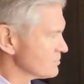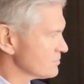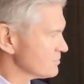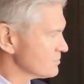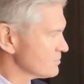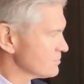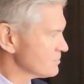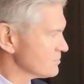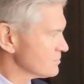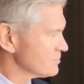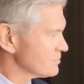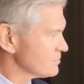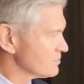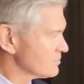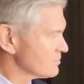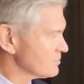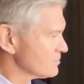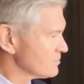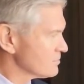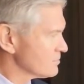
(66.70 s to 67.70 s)

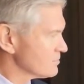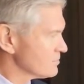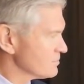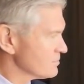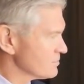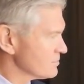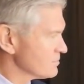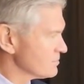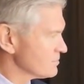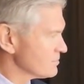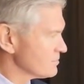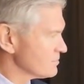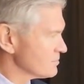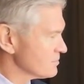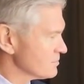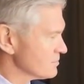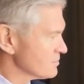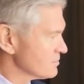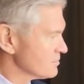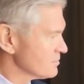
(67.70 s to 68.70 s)

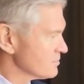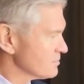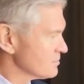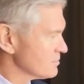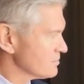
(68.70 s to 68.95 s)
(silent)